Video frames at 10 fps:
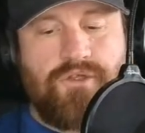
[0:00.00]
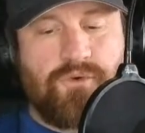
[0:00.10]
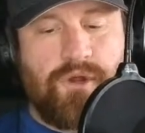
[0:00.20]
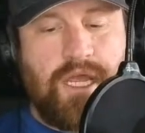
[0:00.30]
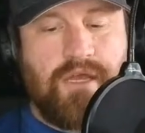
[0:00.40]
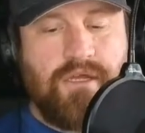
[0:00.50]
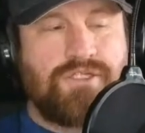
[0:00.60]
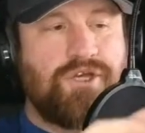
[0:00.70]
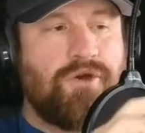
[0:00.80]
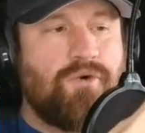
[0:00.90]
3,
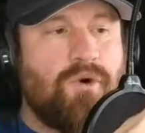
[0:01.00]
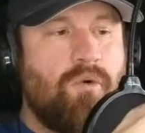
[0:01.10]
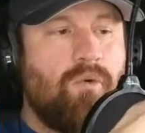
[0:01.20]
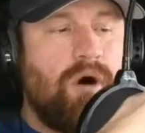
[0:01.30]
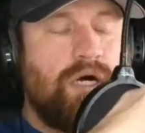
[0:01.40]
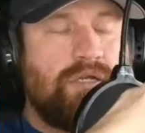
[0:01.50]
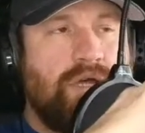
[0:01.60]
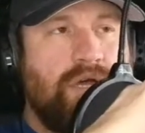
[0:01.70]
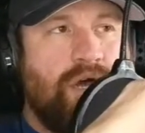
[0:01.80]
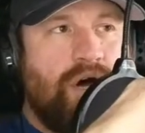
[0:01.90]
2,
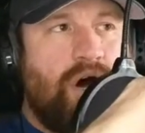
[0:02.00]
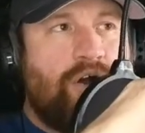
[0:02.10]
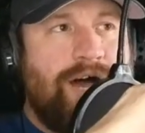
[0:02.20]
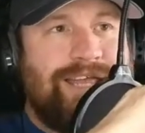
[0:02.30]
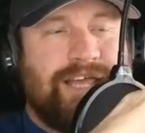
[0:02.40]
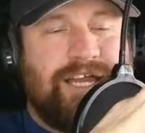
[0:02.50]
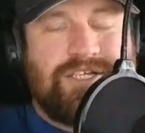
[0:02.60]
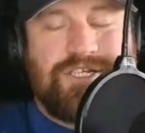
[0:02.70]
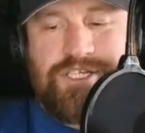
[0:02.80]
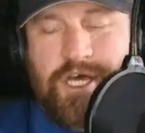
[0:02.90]
1. All right,
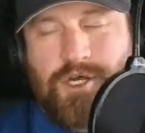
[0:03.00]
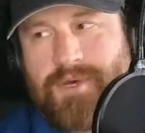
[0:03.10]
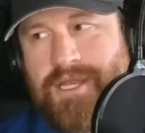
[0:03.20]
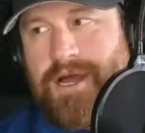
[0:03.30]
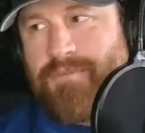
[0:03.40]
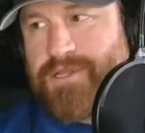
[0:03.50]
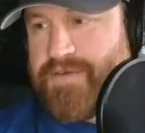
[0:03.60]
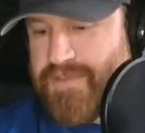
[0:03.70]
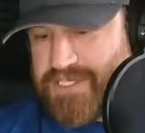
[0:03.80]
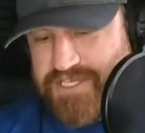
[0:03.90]
ladies and gentlemen, I
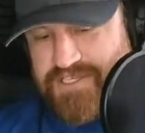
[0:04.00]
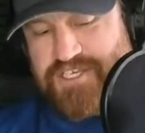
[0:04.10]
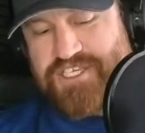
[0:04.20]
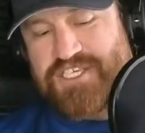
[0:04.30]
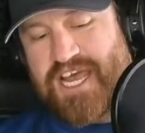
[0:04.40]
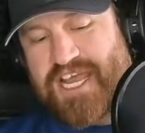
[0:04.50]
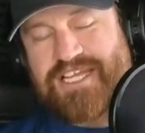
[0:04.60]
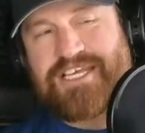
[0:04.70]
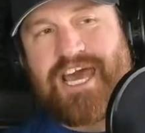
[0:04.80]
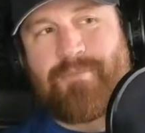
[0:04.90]
believe this is the
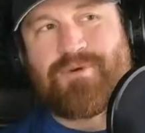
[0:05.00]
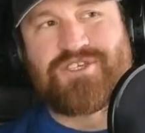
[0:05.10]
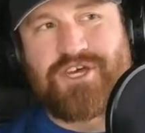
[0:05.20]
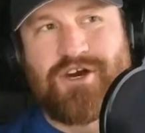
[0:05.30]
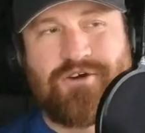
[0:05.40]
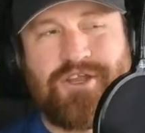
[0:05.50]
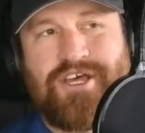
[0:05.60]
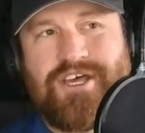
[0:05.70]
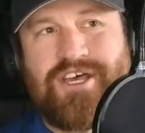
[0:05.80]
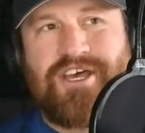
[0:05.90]
second
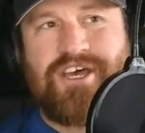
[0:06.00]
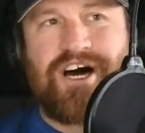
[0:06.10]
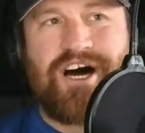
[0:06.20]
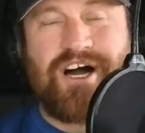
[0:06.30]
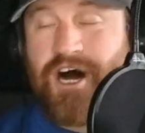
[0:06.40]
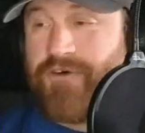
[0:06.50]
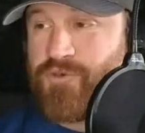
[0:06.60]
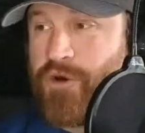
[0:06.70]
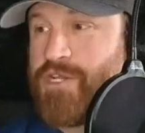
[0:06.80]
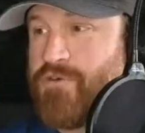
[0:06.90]
episode
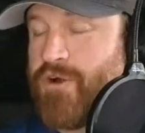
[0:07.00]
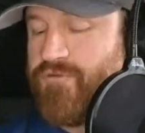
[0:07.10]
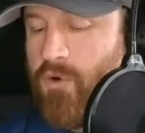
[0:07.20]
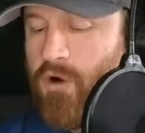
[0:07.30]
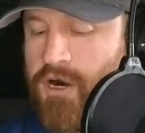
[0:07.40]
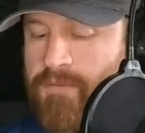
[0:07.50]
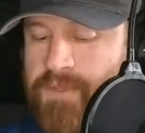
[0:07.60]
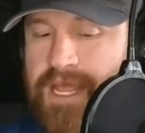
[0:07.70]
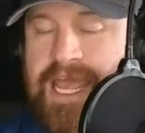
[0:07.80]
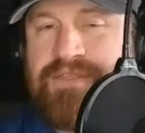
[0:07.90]
of 2024
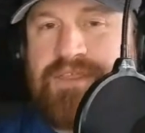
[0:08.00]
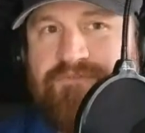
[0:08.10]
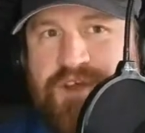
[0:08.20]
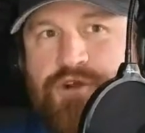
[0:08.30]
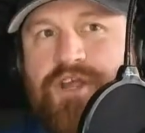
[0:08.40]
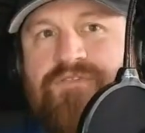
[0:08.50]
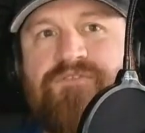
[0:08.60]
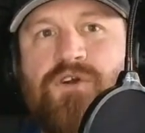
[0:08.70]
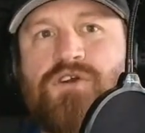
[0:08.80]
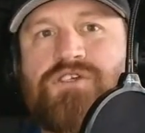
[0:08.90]
in the very
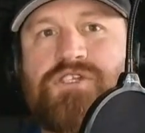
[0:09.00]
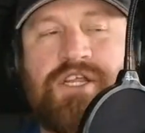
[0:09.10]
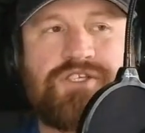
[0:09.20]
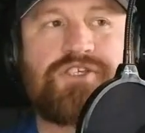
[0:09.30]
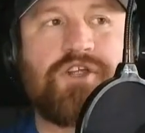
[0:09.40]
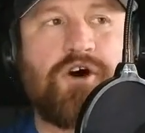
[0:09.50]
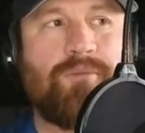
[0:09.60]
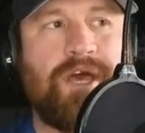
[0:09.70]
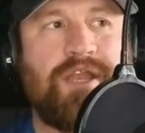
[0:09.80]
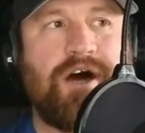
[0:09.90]
first
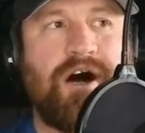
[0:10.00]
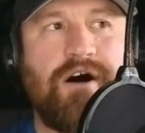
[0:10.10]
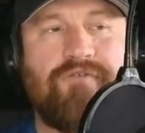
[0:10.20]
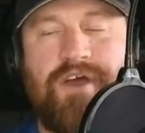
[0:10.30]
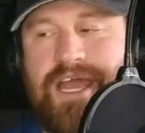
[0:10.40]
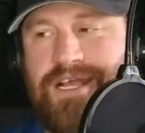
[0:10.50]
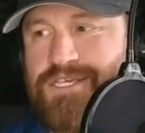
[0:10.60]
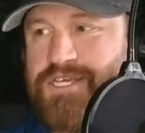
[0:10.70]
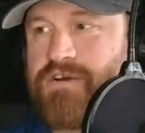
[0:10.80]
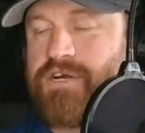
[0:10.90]
installment of a
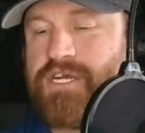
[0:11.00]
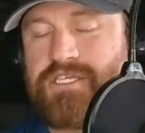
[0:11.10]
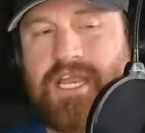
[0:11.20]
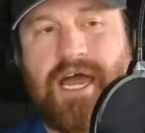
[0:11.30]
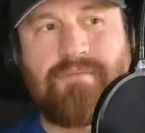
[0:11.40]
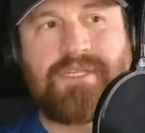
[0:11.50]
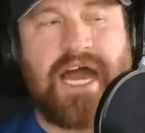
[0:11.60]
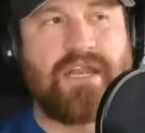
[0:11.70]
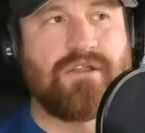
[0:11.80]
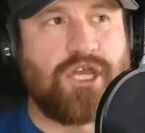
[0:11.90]
series that I'm
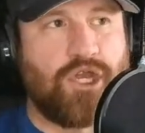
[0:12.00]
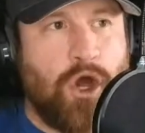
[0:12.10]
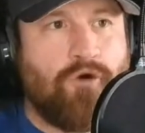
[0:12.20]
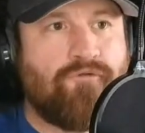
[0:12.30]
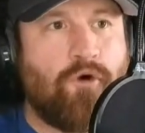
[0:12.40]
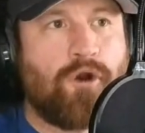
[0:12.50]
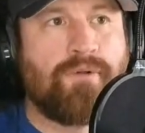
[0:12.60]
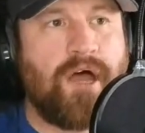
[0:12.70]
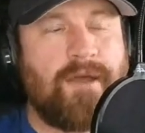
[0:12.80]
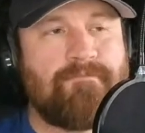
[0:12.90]
titling No
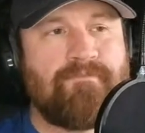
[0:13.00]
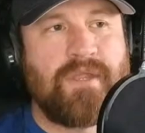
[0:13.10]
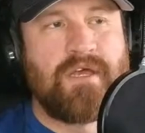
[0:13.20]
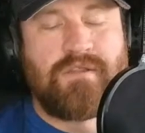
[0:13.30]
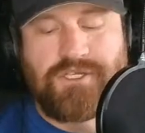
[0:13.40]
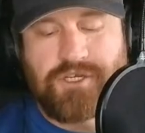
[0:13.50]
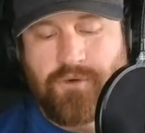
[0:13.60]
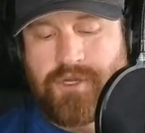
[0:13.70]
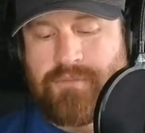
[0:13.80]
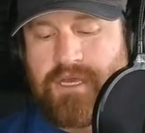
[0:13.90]
Foreplay. These are
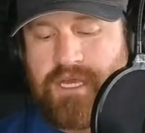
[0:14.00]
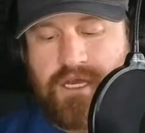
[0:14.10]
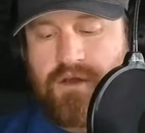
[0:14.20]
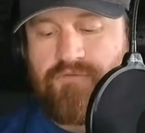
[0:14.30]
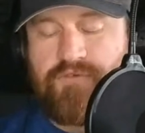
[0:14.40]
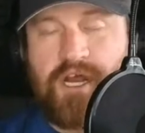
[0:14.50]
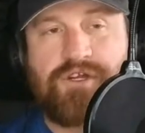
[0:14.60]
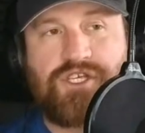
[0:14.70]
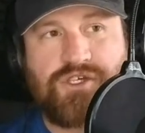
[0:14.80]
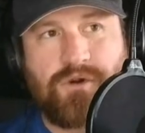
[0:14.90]
going to be
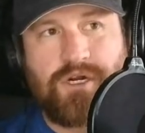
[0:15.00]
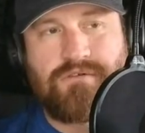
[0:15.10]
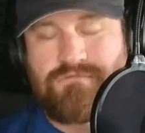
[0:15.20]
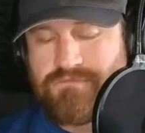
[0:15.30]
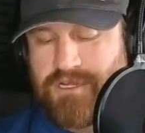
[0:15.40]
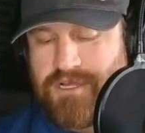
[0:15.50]
very short,